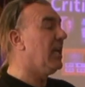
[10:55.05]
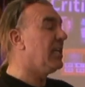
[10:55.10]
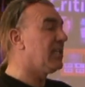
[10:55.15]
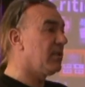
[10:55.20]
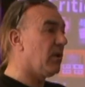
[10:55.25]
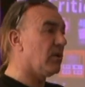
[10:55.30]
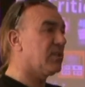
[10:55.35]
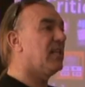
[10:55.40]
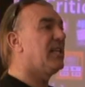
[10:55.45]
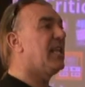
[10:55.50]

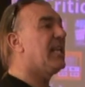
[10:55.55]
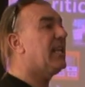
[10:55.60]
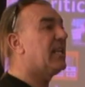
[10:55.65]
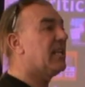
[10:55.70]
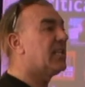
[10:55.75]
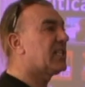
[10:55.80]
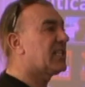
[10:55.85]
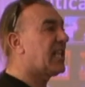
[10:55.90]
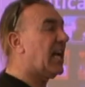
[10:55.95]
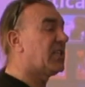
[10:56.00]
is not an
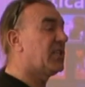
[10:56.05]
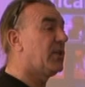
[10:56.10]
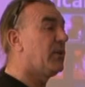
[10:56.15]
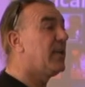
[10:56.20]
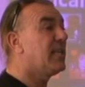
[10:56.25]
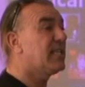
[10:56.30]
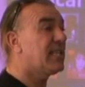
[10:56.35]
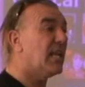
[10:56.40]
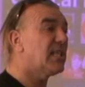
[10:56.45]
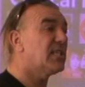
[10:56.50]
English
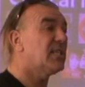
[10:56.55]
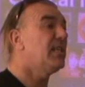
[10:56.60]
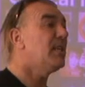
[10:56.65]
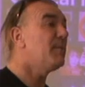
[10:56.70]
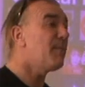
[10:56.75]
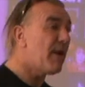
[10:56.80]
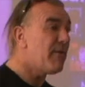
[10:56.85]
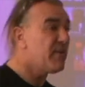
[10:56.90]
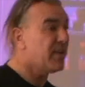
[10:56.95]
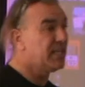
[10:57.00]
statute, it's actually an
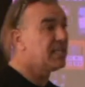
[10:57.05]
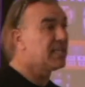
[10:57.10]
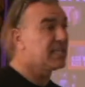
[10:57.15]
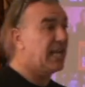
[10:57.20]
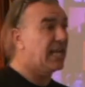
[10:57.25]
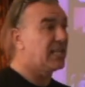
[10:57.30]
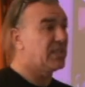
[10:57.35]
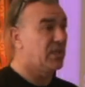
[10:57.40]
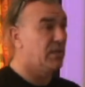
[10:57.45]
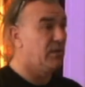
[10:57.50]
American
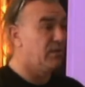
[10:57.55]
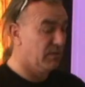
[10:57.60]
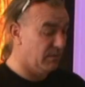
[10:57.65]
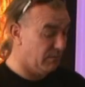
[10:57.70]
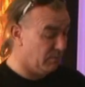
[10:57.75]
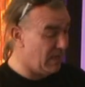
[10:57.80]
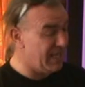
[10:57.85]
statute.